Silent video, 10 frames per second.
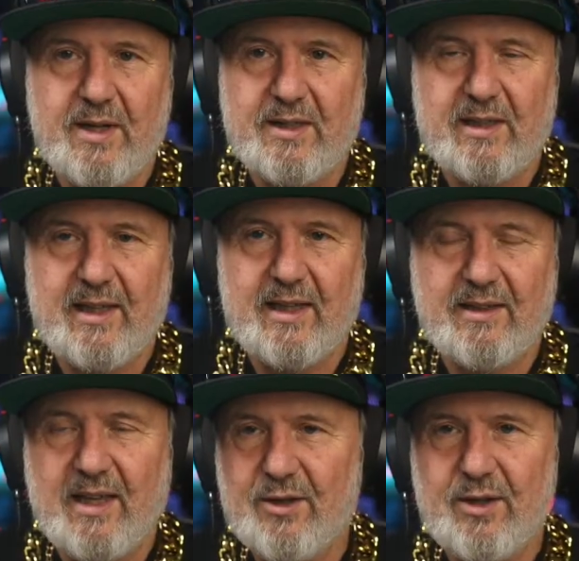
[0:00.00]
behind a
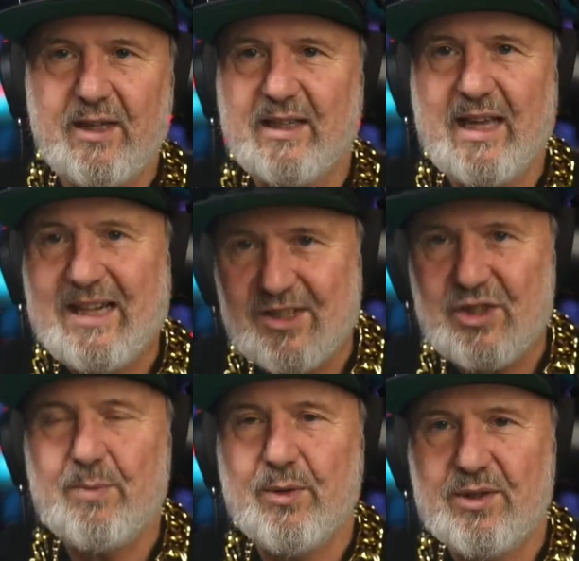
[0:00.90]
cloud and you get an
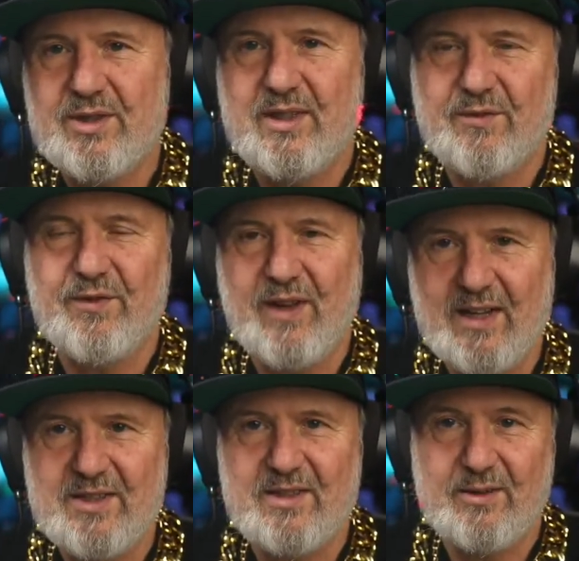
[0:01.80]
energy burst that's
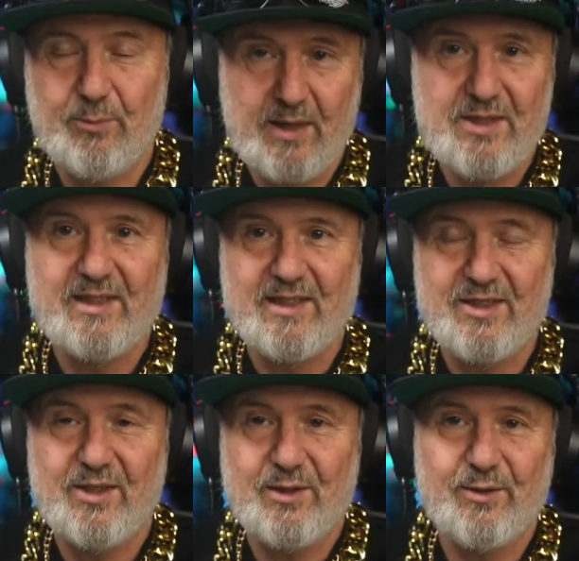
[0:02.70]
fast. Basically,
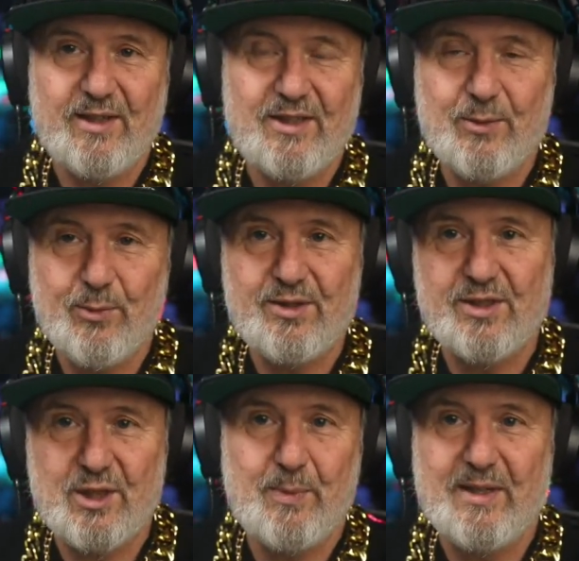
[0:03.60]
solar energy works
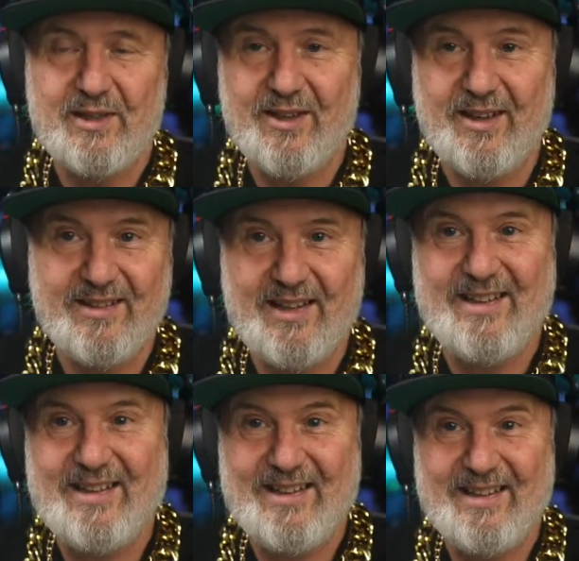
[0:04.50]
at the speed of light,
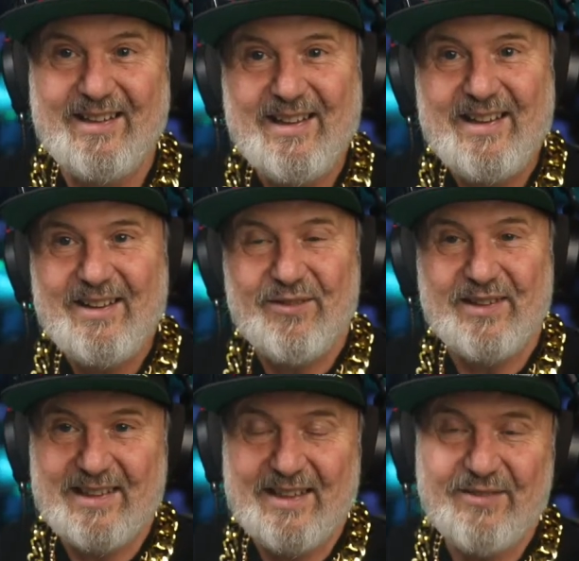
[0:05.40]

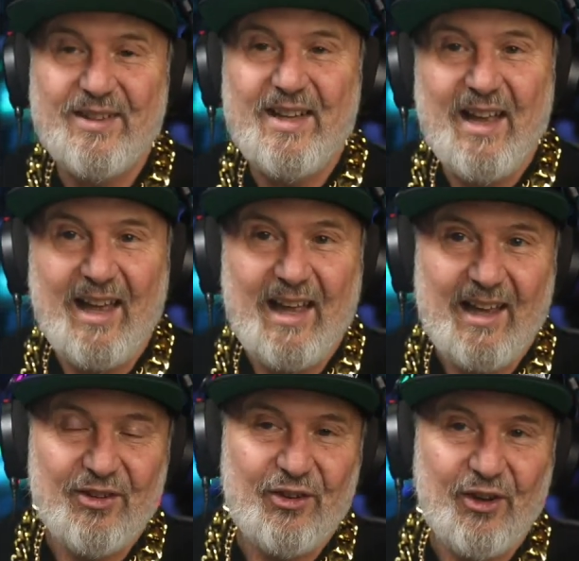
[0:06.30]
funnily enough.
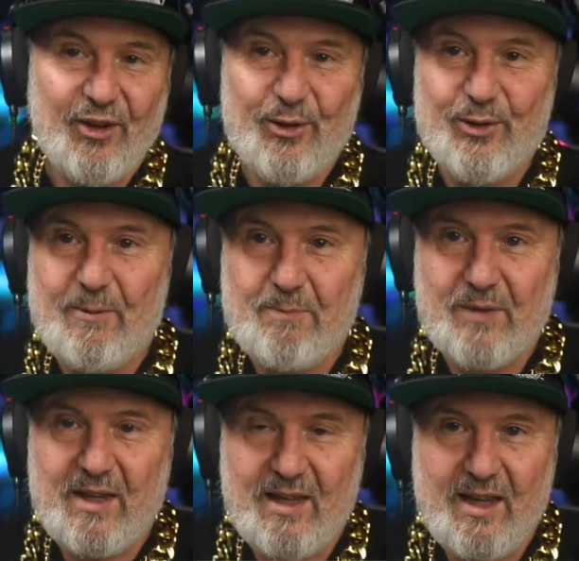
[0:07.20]
So
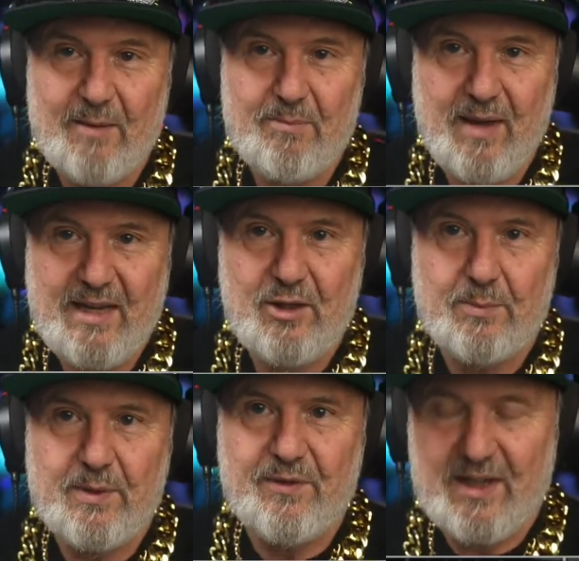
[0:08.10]
it may
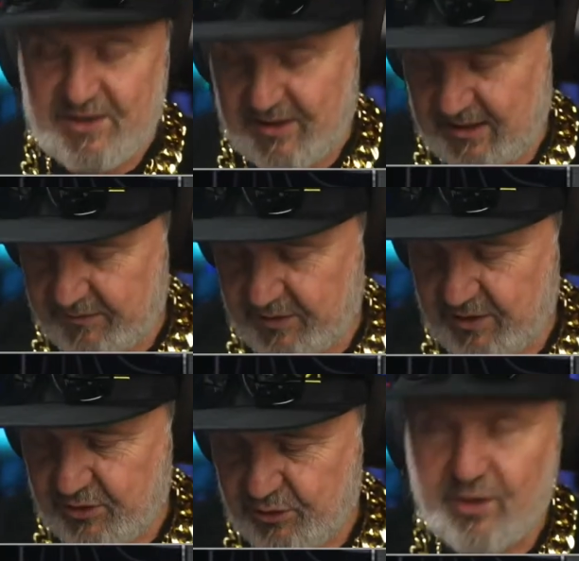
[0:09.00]
not be fast enough to
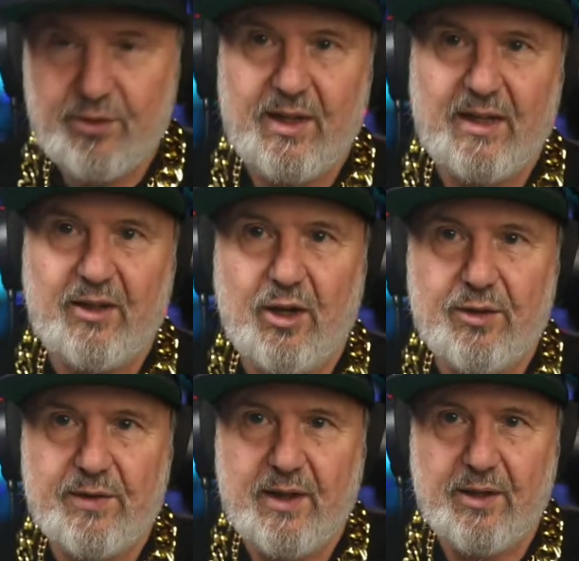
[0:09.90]
control that
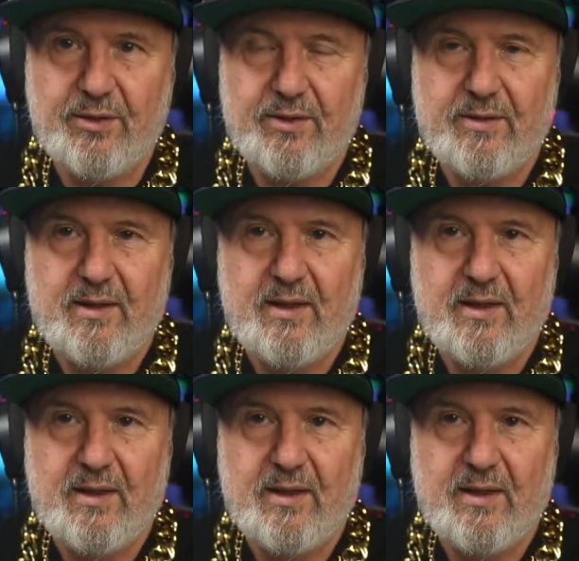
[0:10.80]
overload.